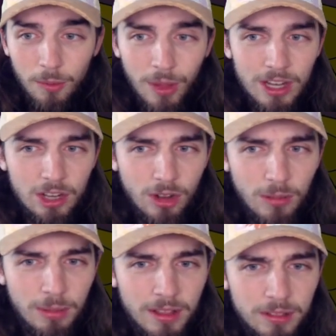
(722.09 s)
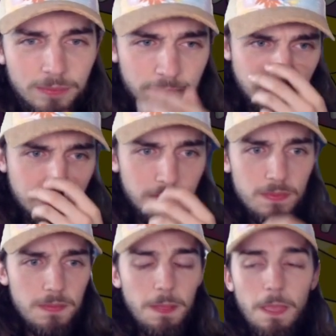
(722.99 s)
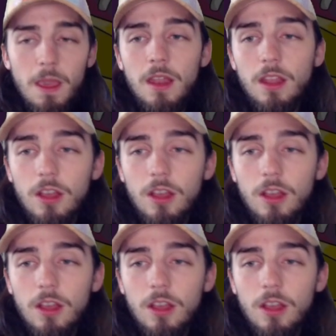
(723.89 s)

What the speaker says: I went Trailblaze, and